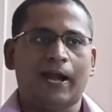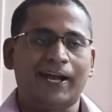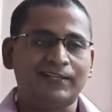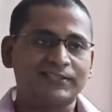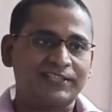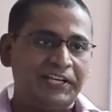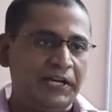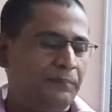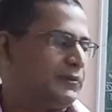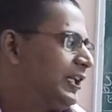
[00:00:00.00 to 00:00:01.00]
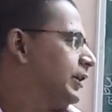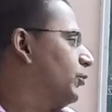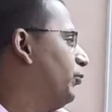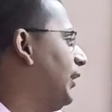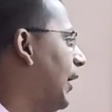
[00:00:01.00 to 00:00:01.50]
And same
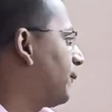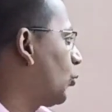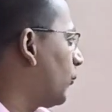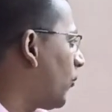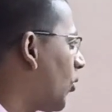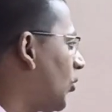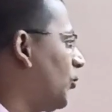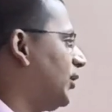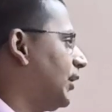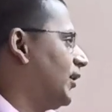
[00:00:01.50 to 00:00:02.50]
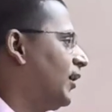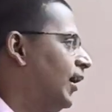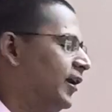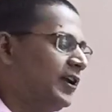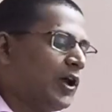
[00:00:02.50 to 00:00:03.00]
thing we have to follow
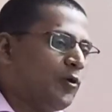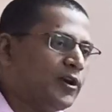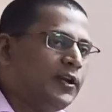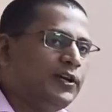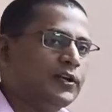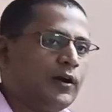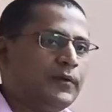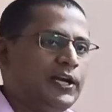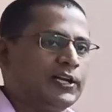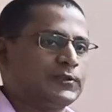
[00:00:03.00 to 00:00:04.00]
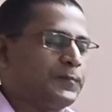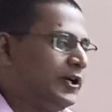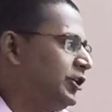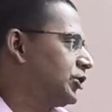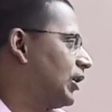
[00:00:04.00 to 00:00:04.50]
here in our income and
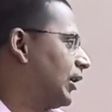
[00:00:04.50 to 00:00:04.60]
expenditure